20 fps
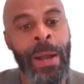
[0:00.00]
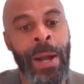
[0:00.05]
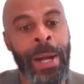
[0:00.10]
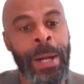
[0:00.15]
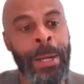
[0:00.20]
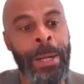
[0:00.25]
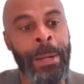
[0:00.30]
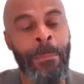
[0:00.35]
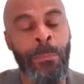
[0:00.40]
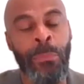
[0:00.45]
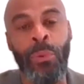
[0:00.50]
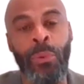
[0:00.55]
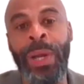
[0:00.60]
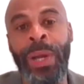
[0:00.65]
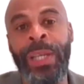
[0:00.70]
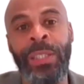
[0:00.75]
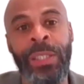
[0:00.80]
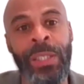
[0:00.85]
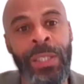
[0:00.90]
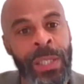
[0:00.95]
um,
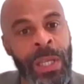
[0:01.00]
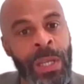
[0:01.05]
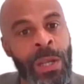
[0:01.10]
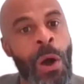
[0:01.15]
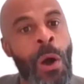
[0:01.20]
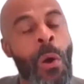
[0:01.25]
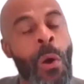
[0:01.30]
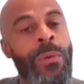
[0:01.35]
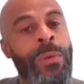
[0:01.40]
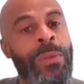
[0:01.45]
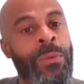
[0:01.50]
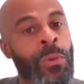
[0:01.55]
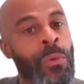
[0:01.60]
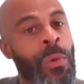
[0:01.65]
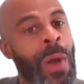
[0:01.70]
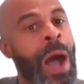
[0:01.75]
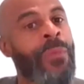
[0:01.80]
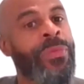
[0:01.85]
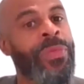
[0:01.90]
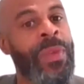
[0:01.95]
bridge to go
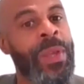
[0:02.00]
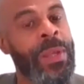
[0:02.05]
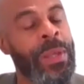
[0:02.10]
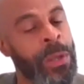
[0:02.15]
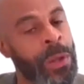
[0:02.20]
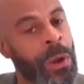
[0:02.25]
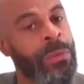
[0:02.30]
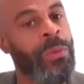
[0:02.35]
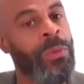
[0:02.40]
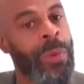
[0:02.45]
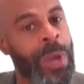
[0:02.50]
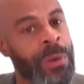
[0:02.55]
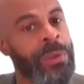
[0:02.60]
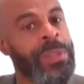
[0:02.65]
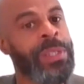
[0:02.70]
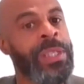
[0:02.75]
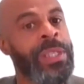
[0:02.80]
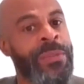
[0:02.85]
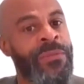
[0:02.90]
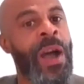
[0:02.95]
throughout the you know
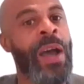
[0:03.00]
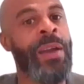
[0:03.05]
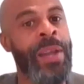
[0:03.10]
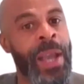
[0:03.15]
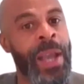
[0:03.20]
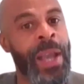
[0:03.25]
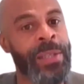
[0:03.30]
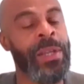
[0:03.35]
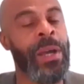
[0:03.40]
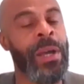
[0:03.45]
365 days.